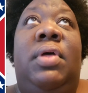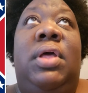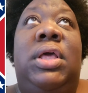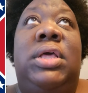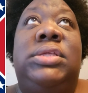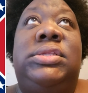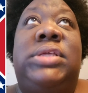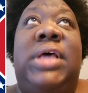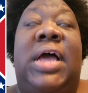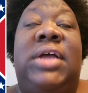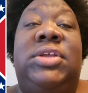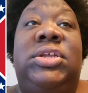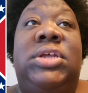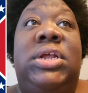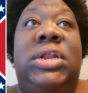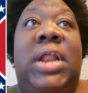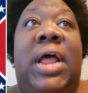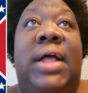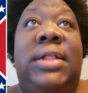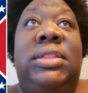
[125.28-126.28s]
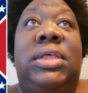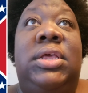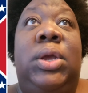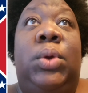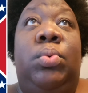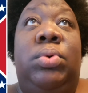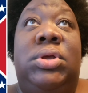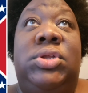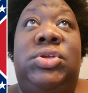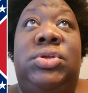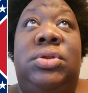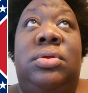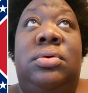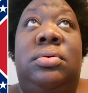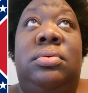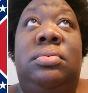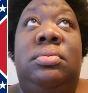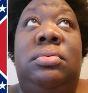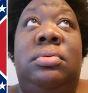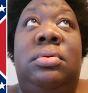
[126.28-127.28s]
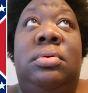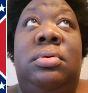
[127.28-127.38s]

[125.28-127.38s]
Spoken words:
is actually not the original